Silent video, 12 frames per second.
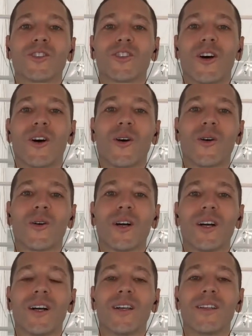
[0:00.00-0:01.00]
So
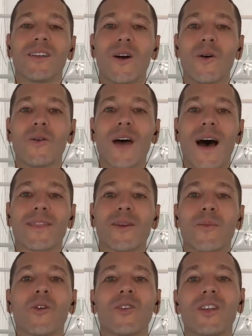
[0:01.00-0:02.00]
know that the
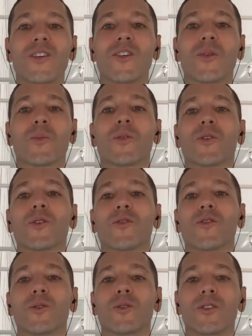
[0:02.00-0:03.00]
more that you can
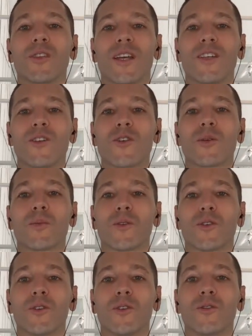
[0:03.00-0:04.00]

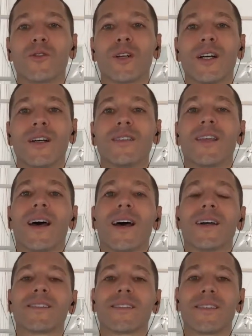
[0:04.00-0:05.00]
prove
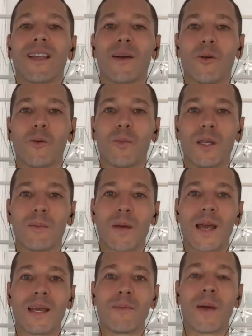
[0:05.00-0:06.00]
that they will be
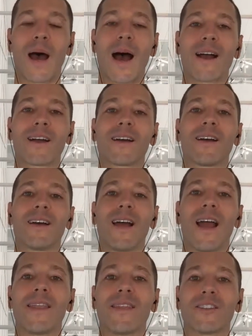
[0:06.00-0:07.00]
paid back
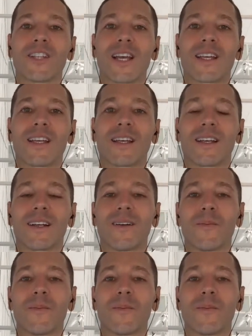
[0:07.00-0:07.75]
and they're taking